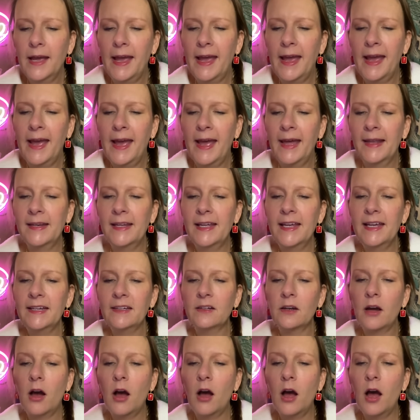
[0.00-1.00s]
And it
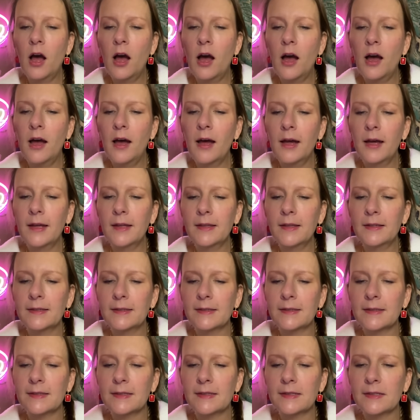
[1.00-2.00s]

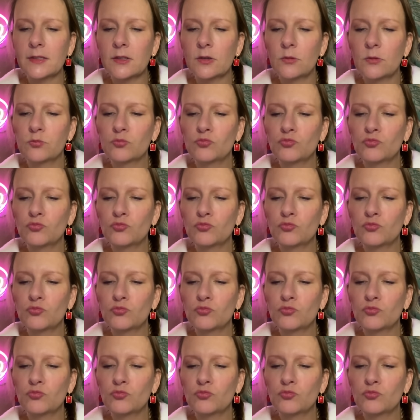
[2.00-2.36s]
cost,